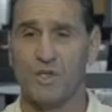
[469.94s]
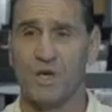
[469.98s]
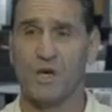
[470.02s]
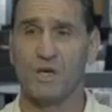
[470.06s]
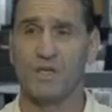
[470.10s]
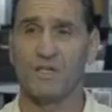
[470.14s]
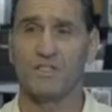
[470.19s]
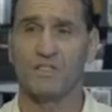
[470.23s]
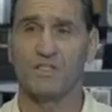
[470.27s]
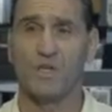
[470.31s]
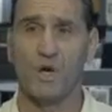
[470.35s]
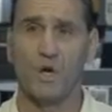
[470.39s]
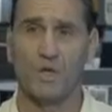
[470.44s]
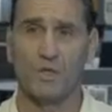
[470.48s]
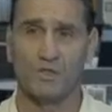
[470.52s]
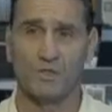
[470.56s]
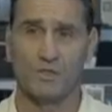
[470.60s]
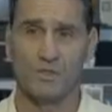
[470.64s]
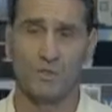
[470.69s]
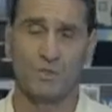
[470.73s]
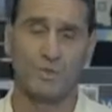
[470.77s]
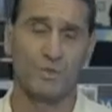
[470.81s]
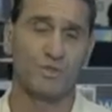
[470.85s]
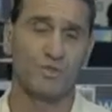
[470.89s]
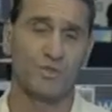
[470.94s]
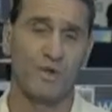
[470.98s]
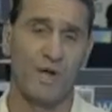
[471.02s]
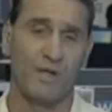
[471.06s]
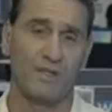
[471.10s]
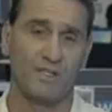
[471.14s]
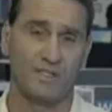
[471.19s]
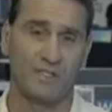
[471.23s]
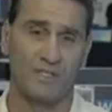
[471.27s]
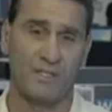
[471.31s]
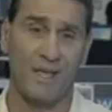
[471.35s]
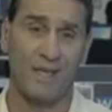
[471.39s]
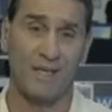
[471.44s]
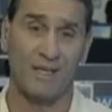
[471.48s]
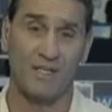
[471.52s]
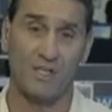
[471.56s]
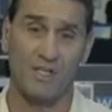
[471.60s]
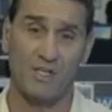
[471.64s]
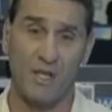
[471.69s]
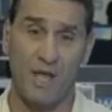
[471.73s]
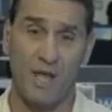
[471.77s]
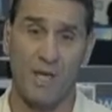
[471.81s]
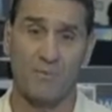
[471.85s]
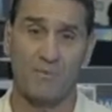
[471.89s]
young adults who are trying to stay in
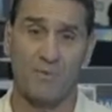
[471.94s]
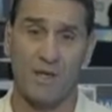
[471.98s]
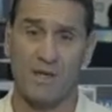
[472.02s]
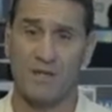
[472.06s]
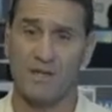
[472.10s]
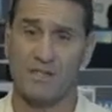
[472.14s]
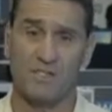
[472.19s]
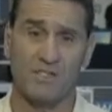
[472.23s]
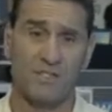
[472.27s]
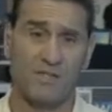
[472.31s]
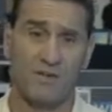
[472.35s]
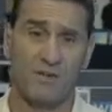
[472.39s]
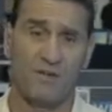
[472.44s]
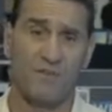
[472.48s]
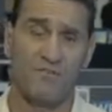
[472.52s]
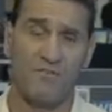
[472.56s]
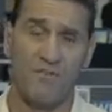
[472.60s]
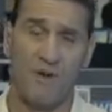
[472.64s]
shape, not necessarily